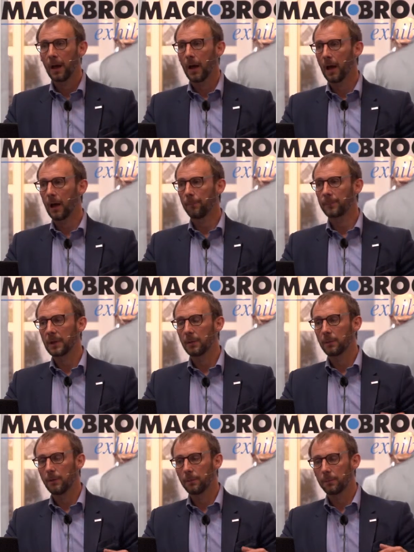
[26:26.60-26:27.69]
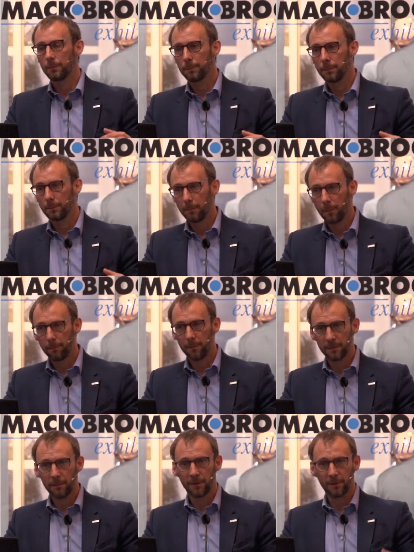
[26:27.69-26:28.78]

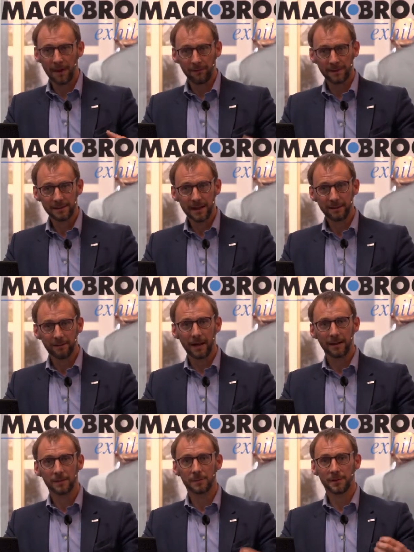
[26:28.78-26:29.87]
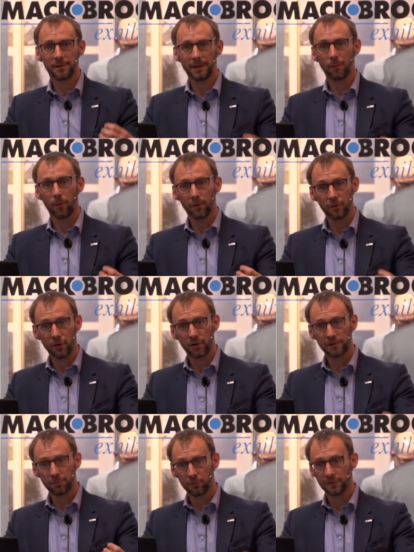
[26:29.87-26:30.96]
But having said that, in terms of thinking what the
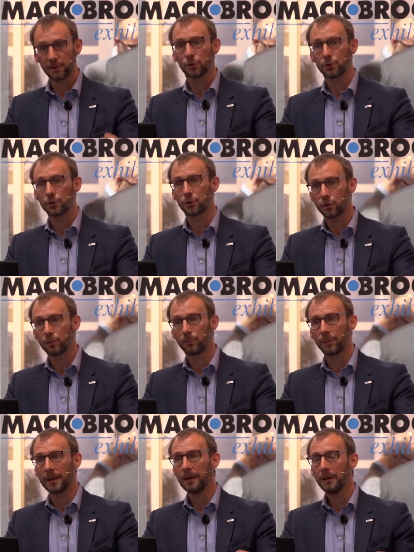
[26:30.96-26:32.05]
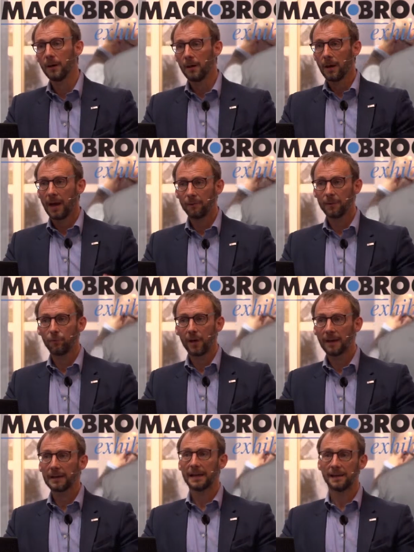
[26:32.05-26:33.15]
transport solution should be, heavy
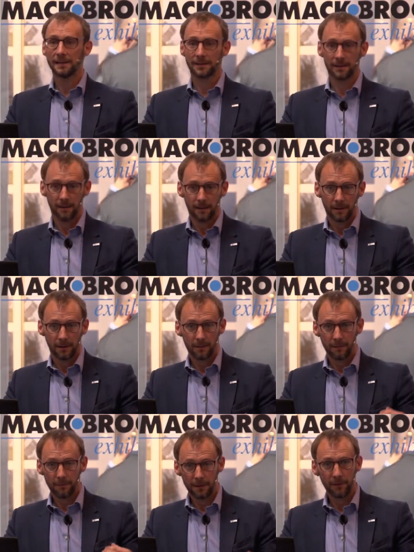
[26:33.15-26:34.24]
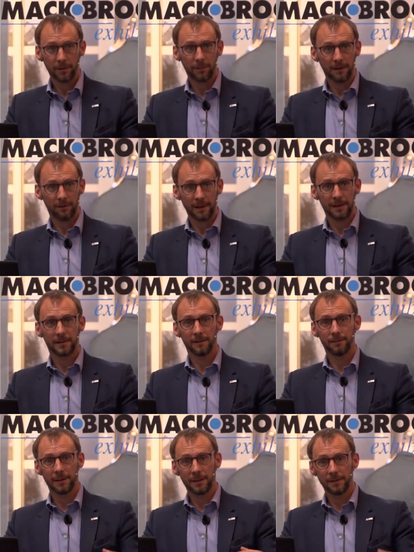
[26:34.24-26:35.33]
rail is very
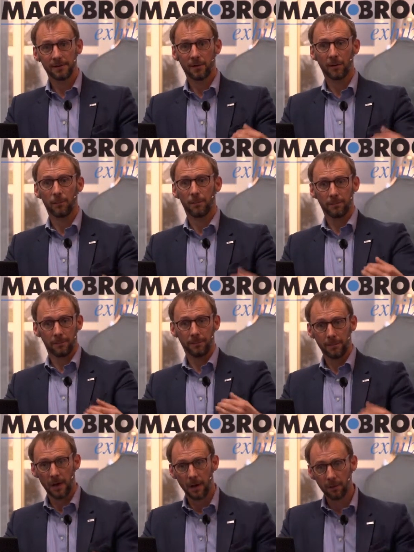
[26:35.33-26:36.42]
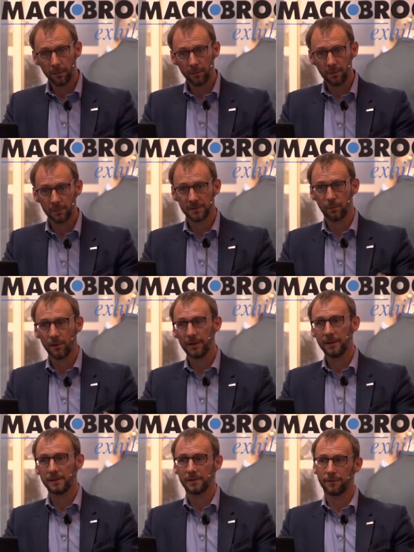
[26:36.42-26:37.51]
effective in some problems, and we
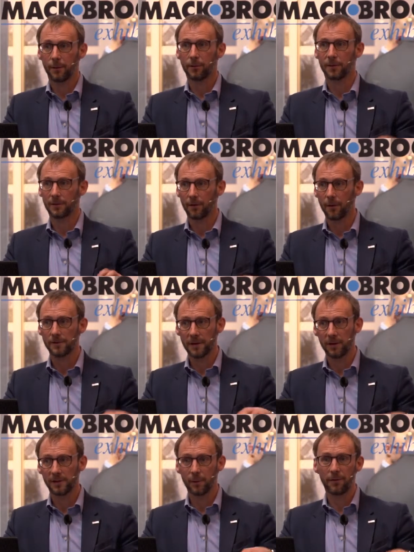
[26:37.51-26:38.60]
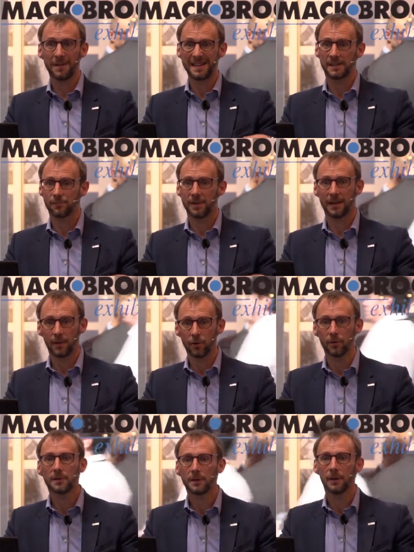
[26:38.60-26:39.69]
need to focus on those areas where it is really
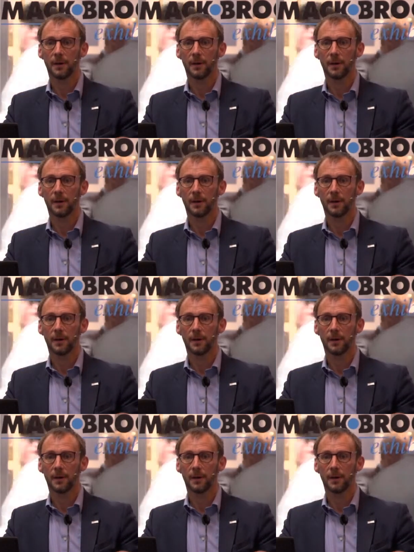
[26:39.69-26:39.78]
good